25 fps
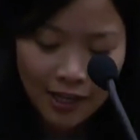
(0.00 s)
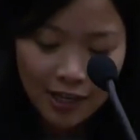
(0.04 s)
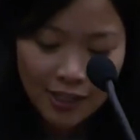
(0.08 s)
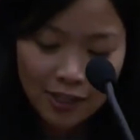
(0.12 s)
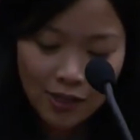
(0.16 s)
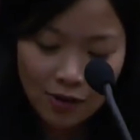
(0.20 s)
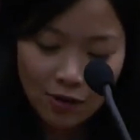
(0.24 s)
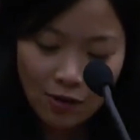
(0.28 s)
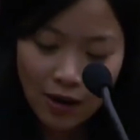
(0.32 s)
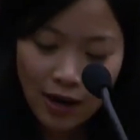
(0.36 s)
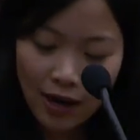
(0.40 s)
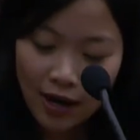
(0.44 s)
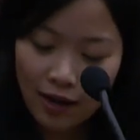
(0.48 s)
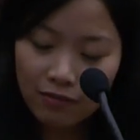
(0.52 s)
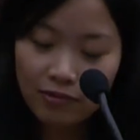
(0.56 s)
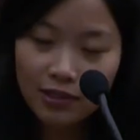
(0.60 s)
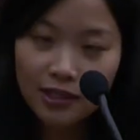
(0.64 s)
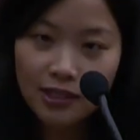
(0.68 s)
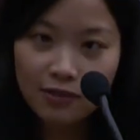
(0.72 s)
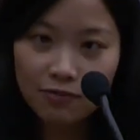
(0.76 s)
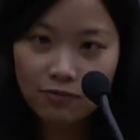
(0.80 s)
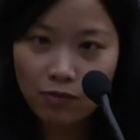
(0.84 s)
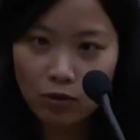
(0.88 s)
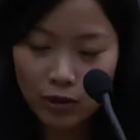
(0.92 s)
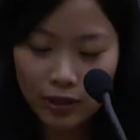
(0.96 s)
So I have
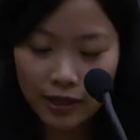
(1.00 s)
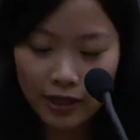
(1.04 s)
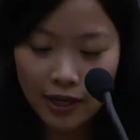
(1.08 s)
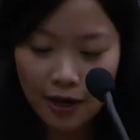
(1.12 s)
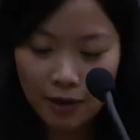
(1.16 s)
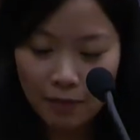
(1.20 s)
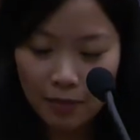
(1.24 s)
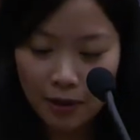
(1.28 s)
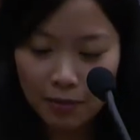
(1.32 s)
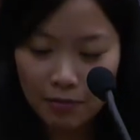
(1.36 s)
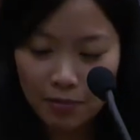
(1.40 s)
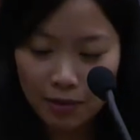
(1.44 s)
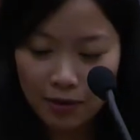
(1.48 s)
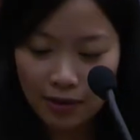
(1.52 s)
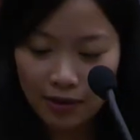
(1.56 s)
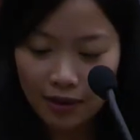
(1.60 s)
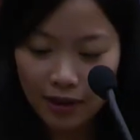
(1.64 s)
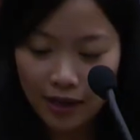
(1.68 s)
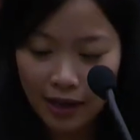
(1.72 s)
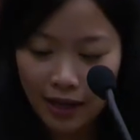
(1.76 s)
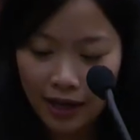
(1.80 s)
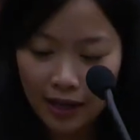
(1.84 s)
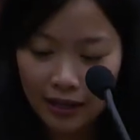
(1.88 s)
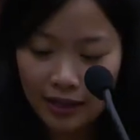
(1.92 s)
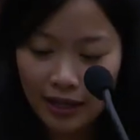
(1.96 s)
this forthcoming
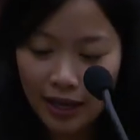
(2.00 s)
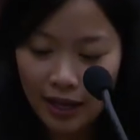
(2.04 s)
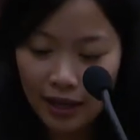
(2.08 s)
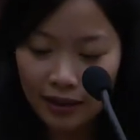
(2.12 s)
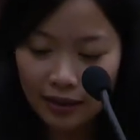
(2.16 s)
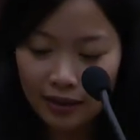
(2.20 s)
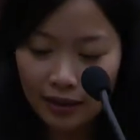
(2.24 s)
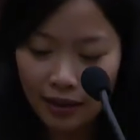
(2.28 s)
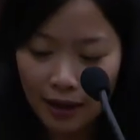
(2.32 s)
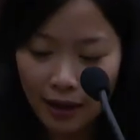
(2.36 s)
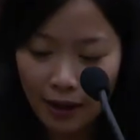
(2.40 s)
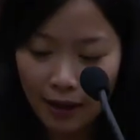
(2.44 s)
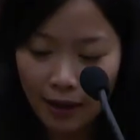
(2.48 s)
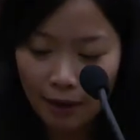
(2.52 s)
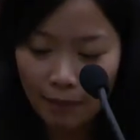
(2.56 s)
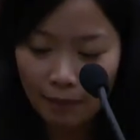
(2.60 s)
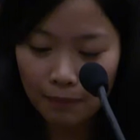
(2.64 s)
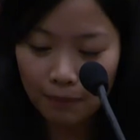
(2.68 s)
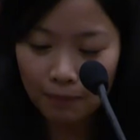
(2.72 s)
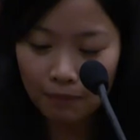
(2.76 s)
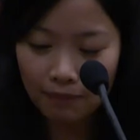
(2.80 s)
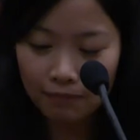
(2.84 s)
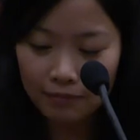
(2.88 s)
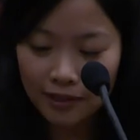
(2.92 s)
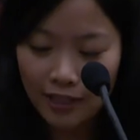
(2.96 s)
book uh, that
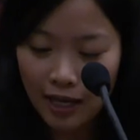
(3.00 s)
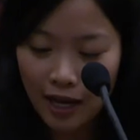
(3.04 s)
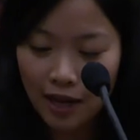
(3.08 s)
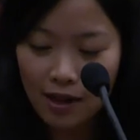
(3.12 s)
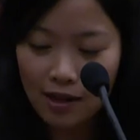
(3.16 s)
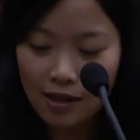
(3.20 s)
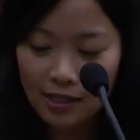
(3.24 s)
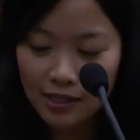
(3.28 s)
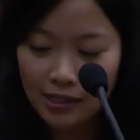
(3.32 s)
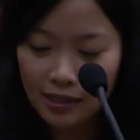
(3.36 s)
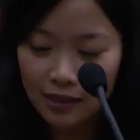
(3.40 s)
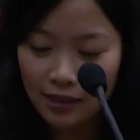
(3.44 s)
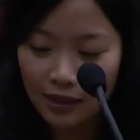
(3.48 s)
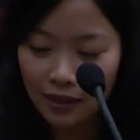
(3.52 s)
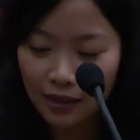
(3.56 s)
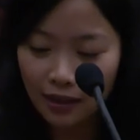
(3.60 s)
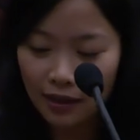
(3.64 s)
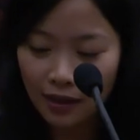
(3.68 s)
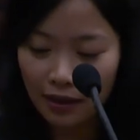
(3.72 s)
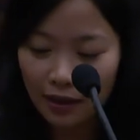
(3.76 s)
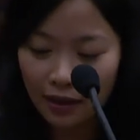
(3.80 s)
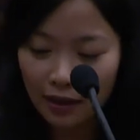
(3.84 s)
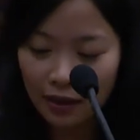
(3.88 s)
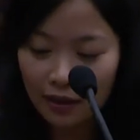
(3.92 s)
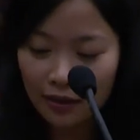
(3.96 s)
um, tells
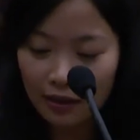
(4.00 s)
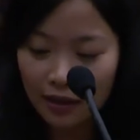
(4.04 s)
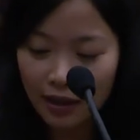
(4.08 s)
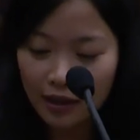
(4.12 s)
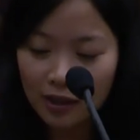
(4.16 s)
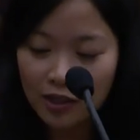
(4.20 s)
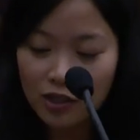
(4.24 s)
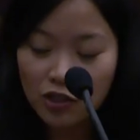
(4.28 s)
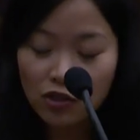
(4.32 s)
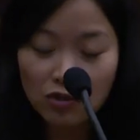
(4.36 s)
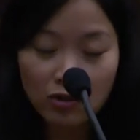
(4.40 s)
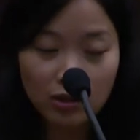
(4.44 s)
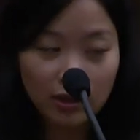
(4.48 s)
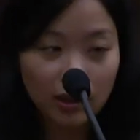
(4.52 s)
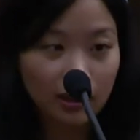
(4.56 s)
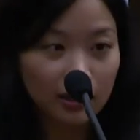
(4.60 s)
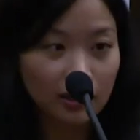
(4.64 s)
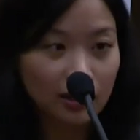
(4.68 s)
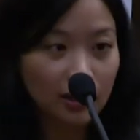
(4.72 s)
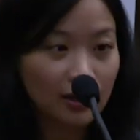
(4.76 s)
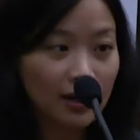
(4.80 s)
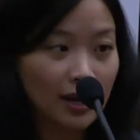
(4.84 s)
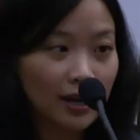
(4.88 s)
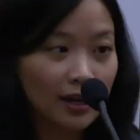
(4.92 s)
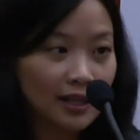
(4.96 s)
the, uh, the history,
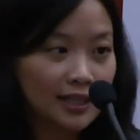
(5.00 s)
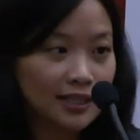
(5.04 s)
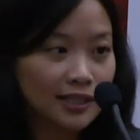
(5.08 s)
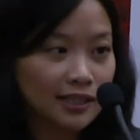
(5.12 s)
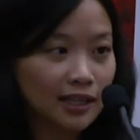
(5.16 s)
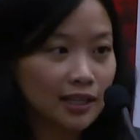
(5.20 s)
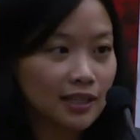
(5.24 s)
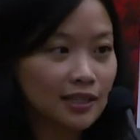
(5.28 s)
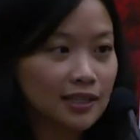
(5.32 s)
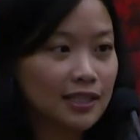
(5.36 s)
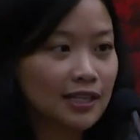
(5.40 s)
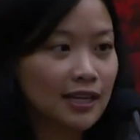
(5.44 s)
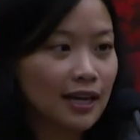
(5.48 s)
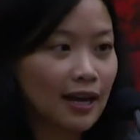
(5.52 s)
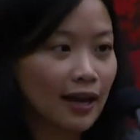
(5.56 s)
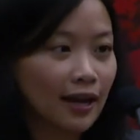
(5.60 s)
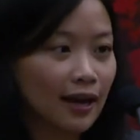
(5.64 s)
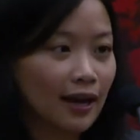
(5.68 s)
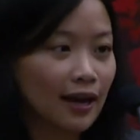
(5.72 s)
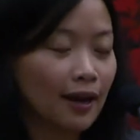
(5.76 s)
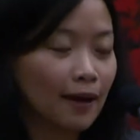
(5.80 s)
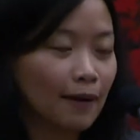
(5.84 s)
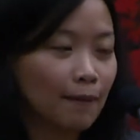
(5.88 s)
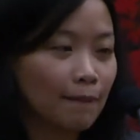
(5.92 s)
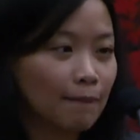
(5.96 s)
the United States
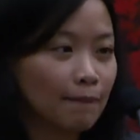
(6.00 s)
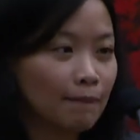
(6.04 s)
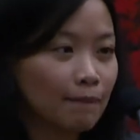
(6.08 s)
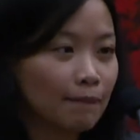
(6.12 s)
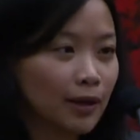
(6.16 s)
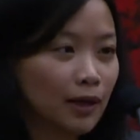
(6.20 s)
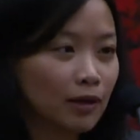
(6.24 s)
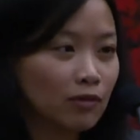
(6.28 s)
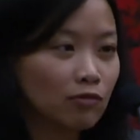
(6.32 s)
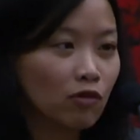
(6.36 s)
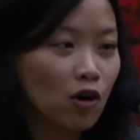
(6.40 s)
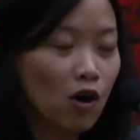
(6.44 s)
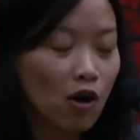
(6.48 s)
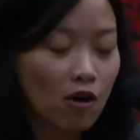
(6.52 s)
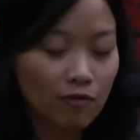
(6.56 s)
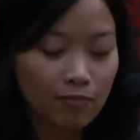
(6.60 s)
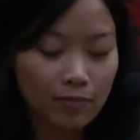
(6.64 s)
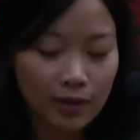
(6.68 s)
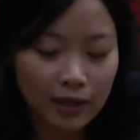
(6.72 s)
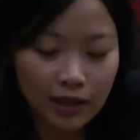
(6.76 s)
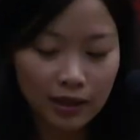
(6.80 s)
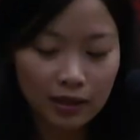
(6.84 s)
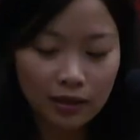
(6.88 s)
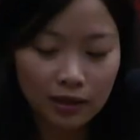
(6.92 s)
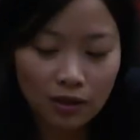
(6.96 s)
um,
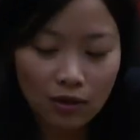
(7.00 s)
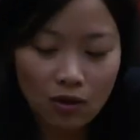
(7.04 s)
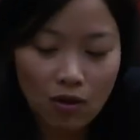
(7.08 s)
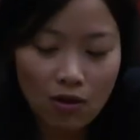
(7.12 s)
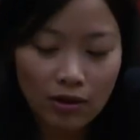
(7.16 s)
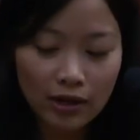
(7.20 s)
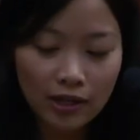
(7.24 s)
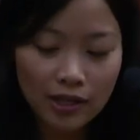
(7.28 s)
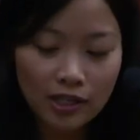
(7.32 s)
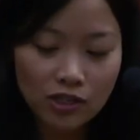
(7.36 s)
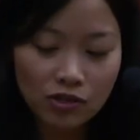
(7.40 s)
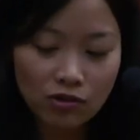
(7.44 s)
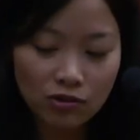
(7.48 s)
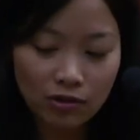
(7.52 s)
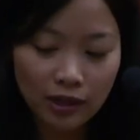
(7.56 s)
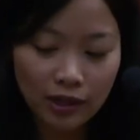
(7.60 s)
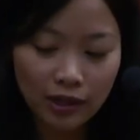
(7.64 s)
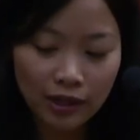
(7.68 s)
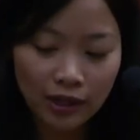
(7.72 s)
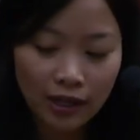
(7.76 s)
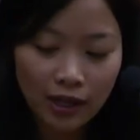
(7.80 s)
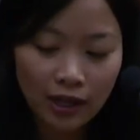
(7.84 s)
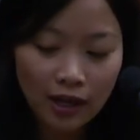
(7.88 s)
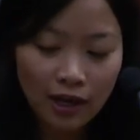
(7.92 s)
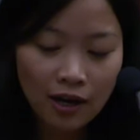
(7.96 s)
involvement in the long
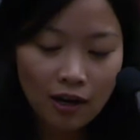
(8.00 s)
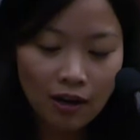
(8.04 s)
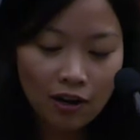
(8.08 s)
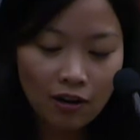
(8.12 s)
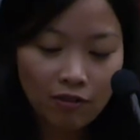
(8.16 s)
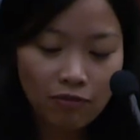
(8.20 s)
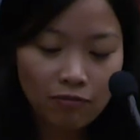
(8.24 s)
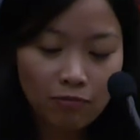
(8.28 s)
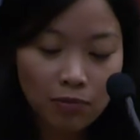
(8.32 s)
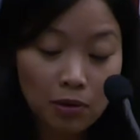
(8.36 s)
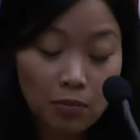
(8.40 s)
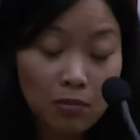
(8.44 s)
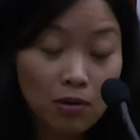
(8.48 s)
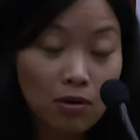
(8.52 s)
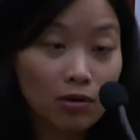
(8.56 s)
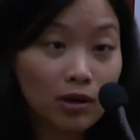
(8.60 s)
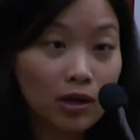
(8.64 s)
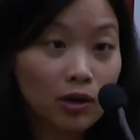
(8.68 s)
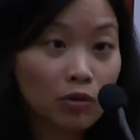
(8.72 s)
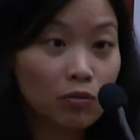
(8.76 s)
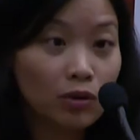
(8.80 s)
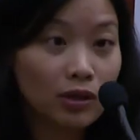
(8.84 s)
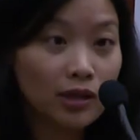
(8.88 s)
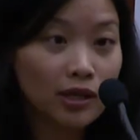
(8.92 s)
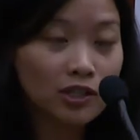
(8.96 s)
history of
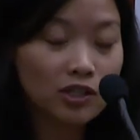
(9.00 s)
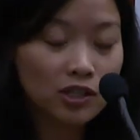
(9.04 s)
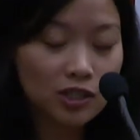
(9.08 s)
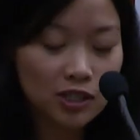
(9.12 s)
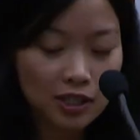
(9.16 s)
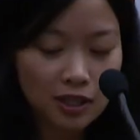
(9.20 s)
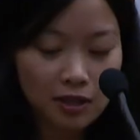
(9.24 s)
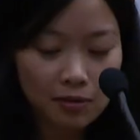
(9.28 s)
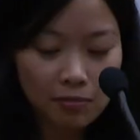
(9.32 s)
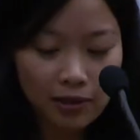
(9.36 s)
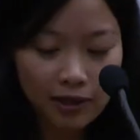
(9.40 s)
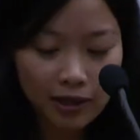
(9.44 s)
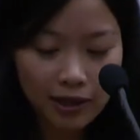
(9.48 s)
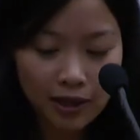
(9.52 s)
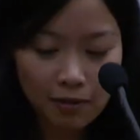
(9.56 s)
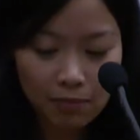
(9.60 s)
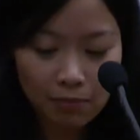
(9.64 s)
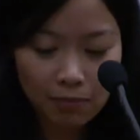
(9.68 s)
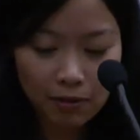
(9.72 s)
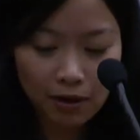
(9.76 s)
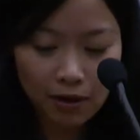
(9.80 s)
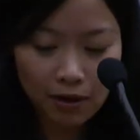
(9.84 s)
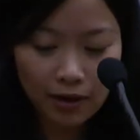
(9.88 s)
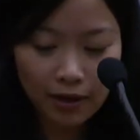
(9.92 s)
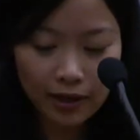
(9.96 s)
promoting religious liberty
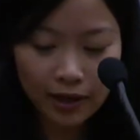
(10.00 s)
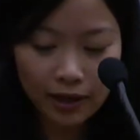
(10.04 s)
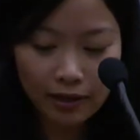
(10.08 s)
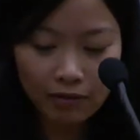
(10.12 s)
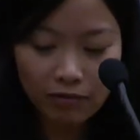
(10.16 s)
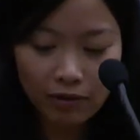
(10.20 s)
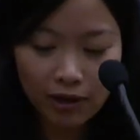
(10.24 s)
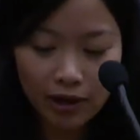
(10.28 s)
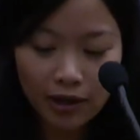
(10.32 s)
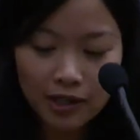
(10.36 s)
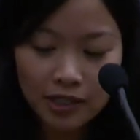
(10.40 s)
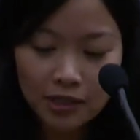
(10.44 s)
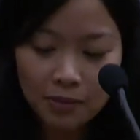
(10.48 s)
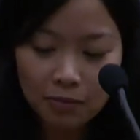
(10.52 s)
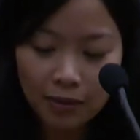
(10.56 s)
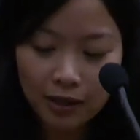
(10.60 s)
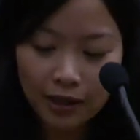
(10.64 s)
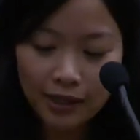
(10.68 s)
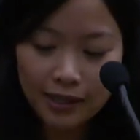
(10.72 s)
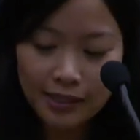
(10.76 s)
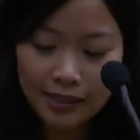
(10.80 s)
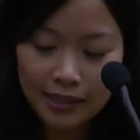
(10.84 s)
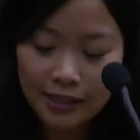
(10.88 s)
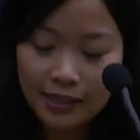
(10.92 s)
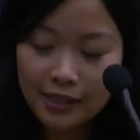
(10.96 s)
abroad in various
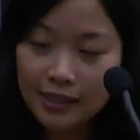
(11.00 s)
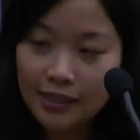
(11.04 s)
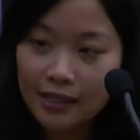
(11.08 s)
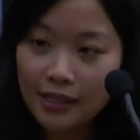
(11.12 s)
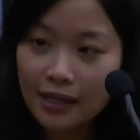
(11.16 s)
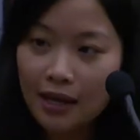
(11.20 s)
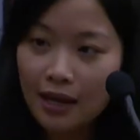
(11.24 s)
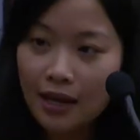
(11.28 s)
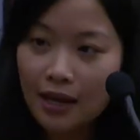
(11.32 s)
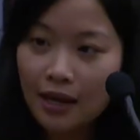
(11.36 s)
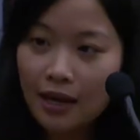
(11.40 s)
places